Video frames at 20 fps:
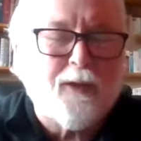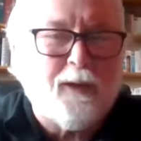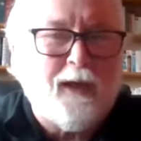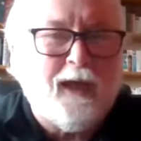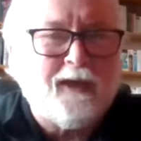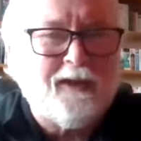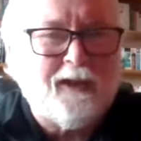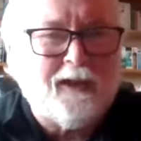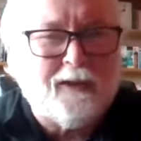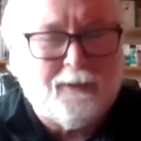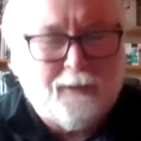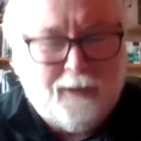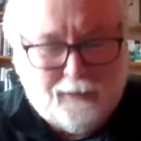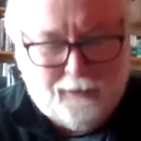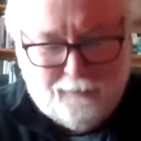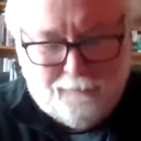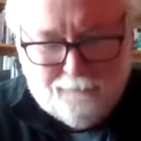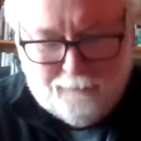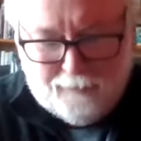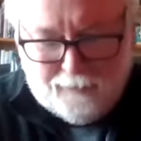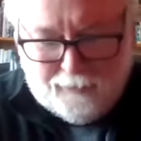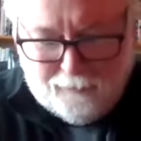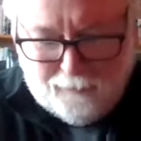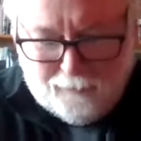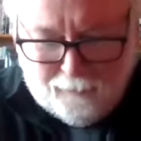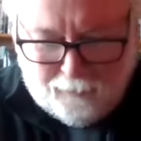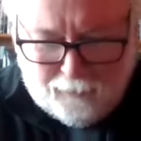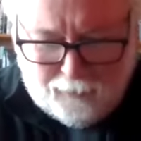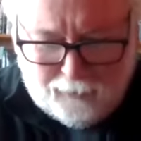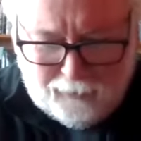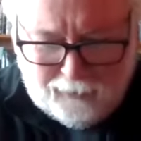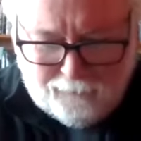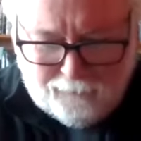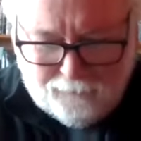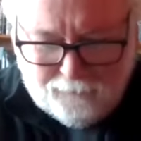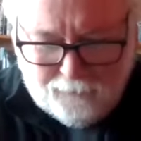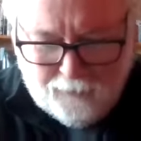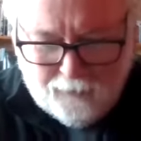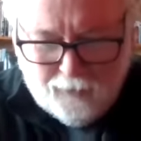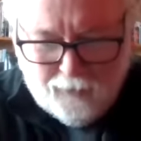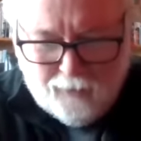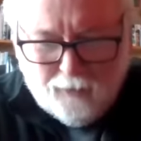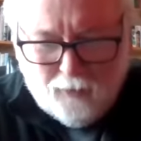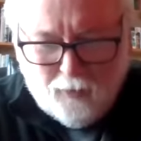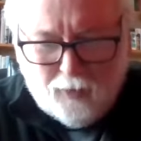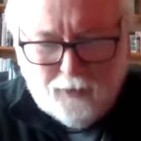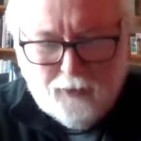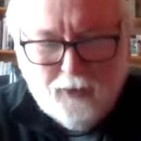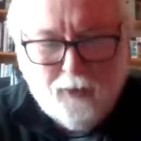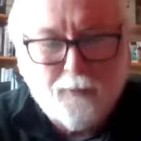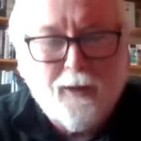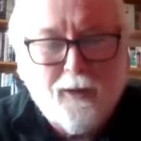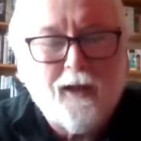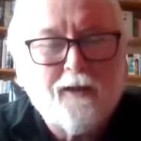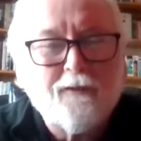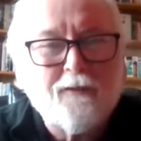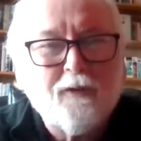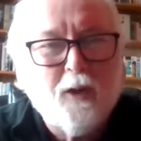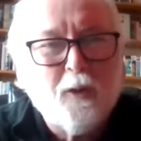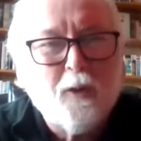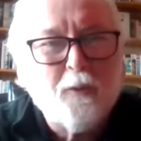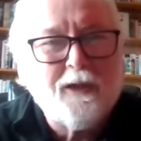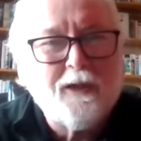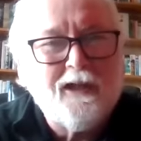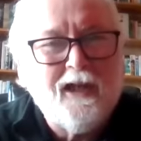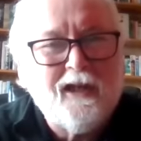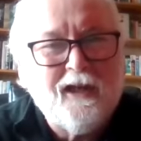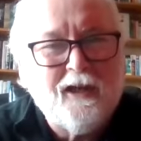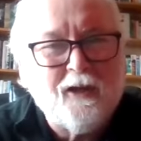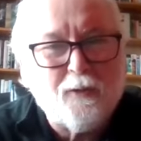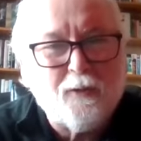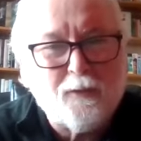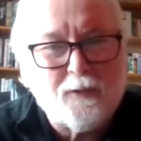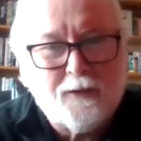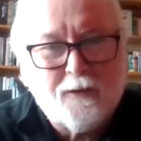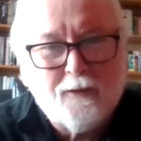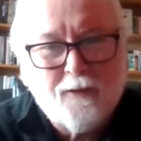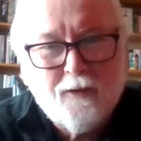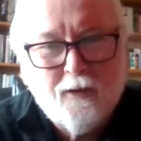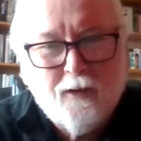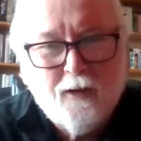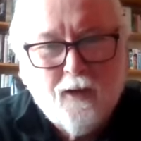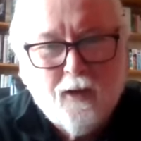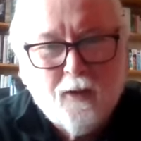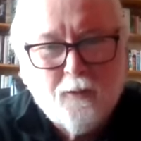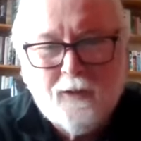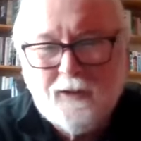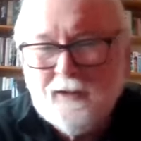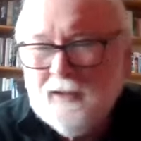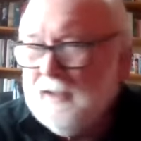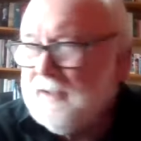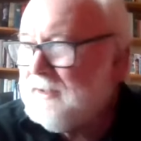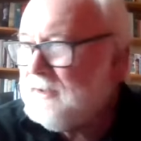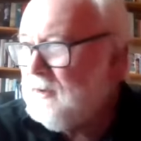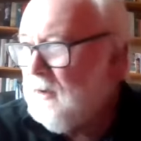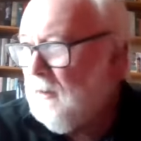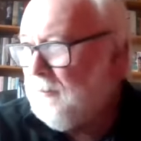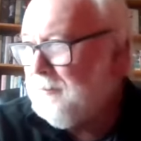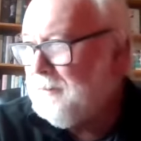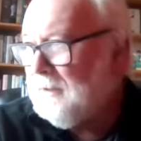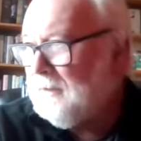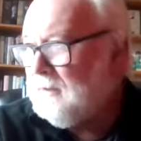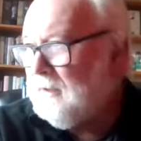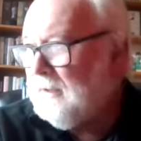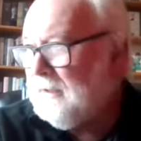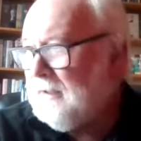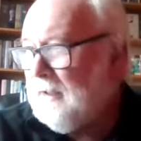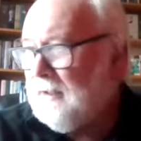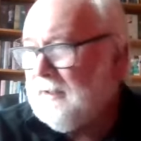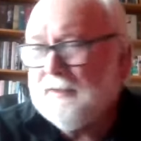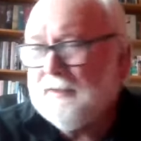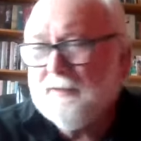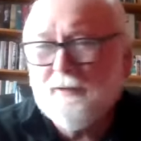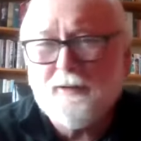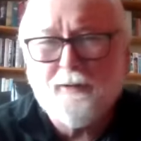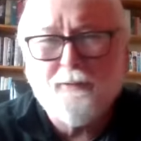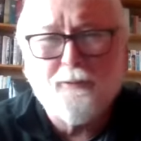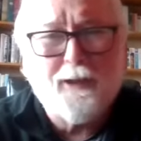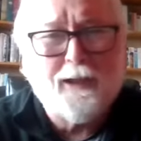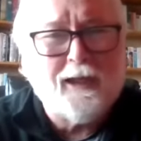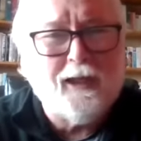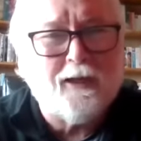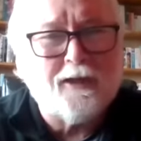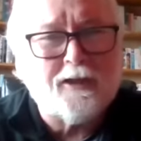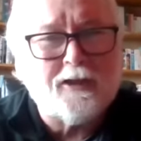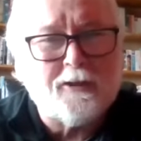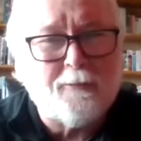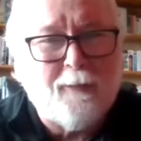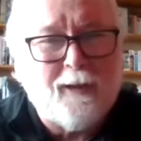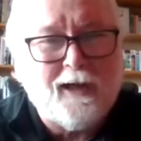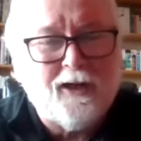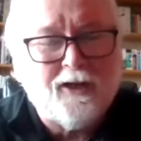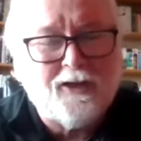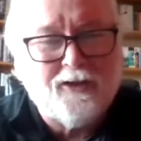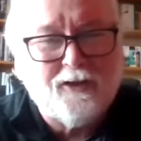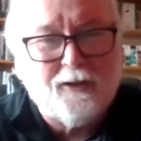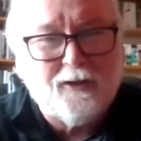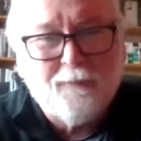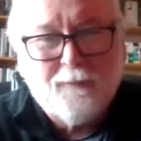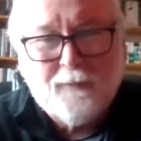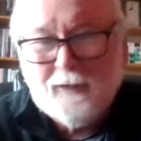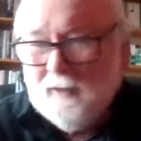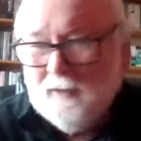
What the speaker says: I think in all life, all human life, we need heroes. We need something that we can aspire to.